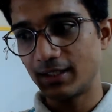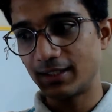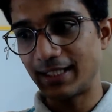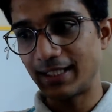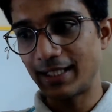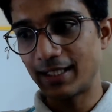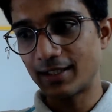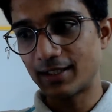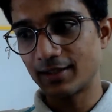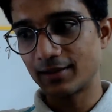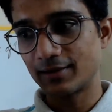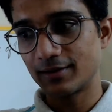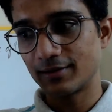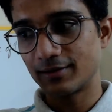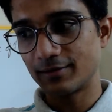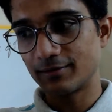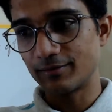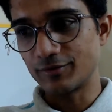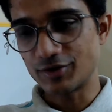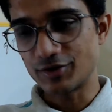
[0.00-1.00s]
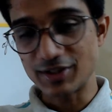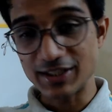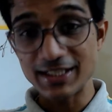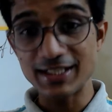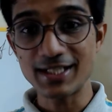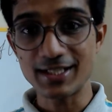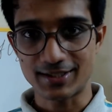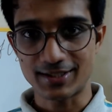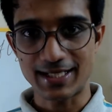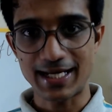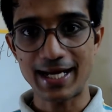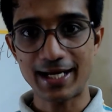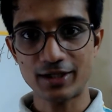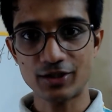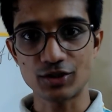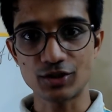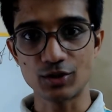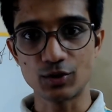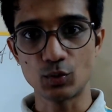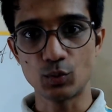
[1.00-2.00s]
take serious
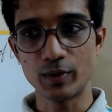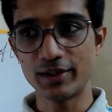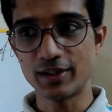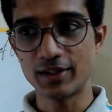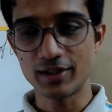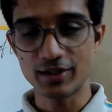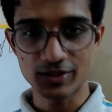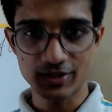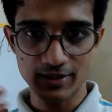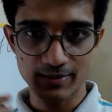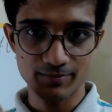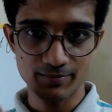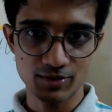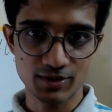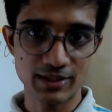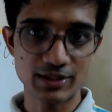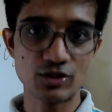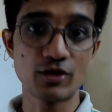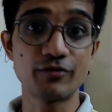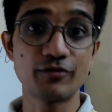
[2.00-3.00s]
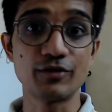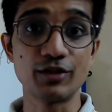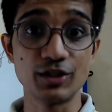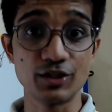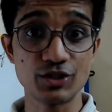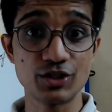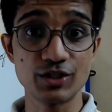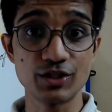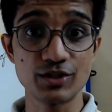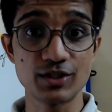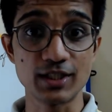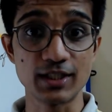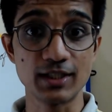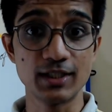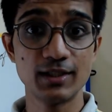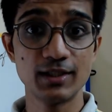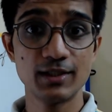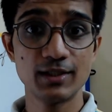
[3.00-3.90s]
action when there is some sense of urgency.